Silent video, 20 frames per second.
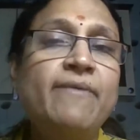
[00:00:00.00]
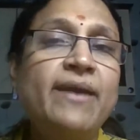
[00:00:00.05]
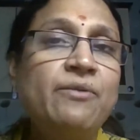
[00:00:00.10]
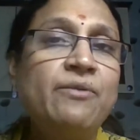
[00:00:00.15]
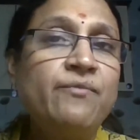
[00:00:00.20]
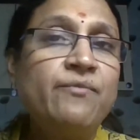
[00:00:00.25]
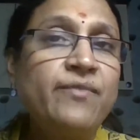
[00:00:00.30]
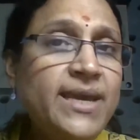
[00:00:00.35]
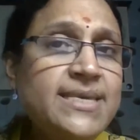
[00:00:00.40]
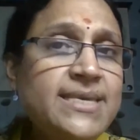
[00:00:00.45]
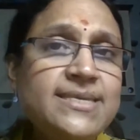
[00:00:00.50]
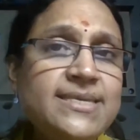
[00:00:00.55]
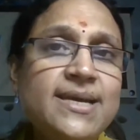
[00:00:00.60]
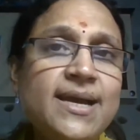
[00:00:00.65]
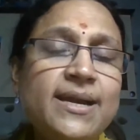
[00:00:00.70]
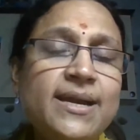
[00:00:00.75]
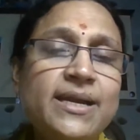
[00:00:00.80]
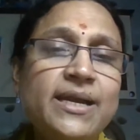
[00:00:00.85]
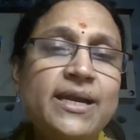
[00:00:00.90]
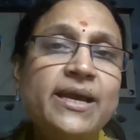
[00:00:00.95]
When we
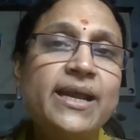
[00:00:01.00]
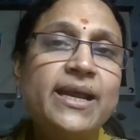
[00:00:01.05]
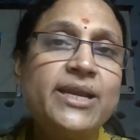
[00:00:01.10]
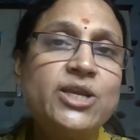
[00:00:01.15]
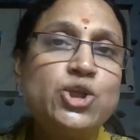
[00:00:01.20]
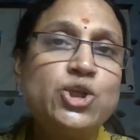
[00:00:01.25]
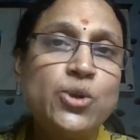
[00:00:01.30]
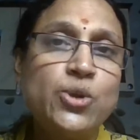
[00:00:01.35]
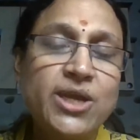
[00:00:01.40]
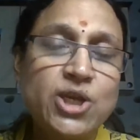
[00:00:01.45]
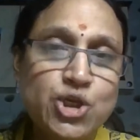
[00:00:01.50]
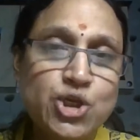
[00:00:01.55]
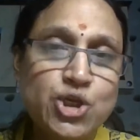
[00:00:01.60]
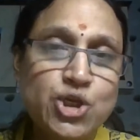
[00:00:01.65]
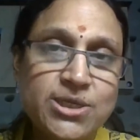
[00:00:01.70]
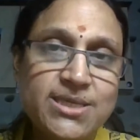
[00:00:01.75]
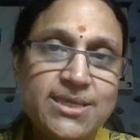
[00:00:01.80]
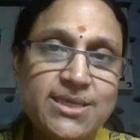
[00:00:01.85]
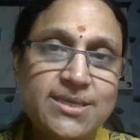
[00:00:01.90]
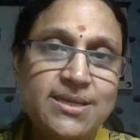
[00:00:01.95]
started our
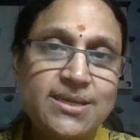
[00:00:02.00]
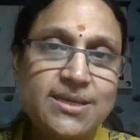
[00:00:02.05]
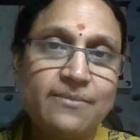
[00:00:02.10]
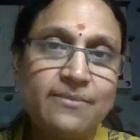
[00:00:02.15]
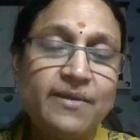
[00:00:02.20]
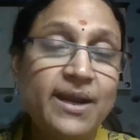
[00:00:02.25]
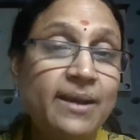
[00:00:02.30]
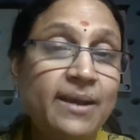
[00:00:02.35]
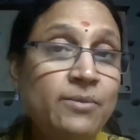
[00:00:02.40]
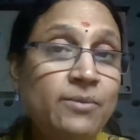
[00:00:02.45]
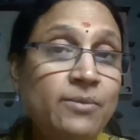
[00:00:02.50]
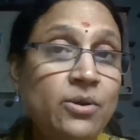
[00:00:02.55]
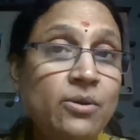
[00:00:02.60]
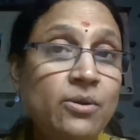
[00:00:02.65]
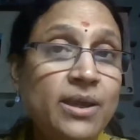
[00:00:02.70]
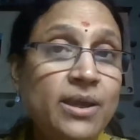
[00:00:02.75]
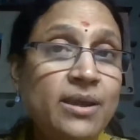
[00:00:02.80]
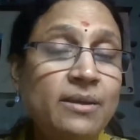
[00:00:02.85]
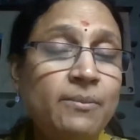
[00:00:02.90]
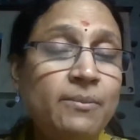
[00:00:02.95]
education system, and I'm
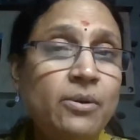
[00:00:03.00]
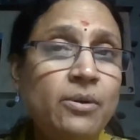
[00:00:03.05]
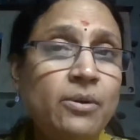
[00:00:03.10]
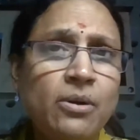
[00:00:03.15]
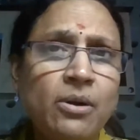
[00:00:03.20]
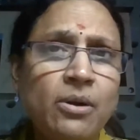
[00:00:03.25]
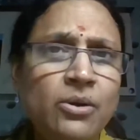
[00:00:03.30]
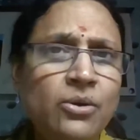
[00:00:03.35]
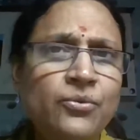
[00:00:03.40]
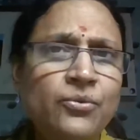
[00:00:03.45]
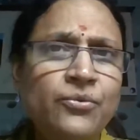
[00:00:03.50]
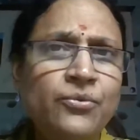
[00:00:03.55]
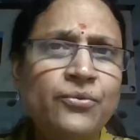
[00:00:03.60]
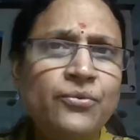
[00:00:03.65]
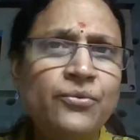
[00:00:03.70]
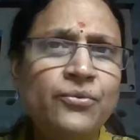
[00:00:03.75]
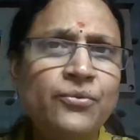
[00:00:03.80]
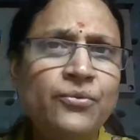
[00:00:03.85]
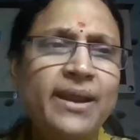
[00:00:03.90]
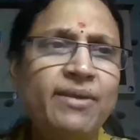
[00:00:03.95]
talking about not too
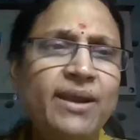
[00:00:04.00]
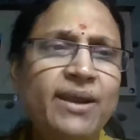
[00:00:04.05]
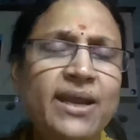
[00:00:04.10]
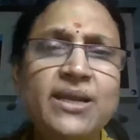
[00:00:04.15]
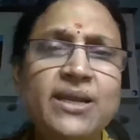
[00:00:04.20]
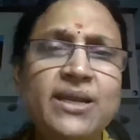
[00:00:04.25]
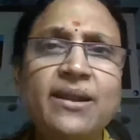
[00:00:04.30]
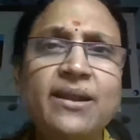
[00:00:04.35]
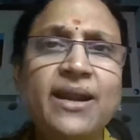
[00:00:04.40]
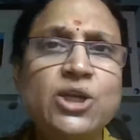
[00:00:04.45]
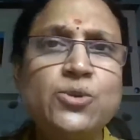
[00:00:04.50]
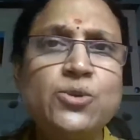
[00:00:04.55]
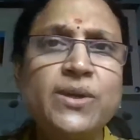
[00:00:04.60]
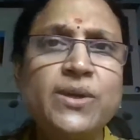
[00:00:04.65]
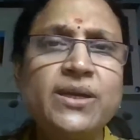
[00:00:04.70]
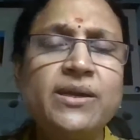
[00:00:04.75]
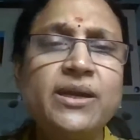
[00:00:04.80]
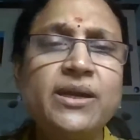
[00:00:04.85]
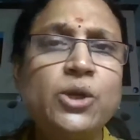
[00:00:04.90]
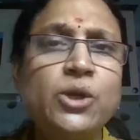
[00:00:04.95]
far, when I
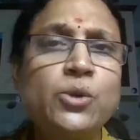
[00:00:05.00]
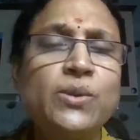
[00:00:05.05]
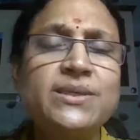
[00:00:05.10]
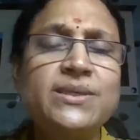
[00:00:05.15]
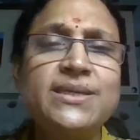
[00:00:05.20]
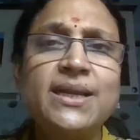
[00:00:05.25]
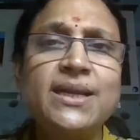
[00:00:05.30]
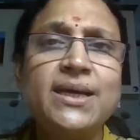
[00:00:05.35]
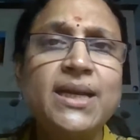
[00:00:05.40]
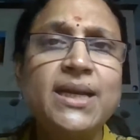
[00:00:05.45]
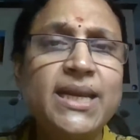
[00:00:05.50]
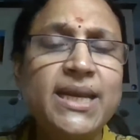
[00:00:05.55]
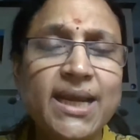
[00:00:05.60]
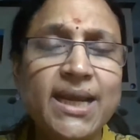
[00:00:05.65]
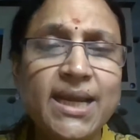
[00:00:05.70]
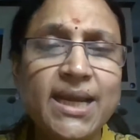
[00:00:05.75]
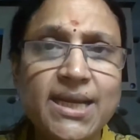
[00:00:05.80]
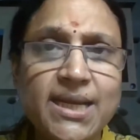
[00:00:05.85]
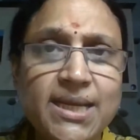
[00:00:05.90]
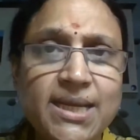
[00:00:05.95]
graduated, it was in
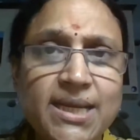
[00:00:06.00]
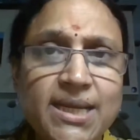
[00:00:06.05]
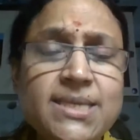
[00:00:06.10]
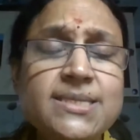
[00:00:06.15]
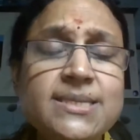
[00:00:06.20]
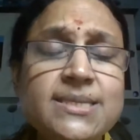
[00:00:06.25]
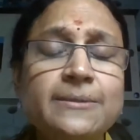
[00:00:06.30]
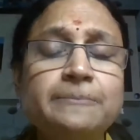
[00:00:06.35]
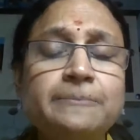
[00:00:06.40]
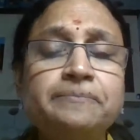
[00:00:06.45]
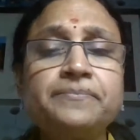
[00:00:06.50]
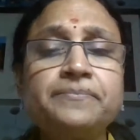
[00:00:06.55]
early 90s.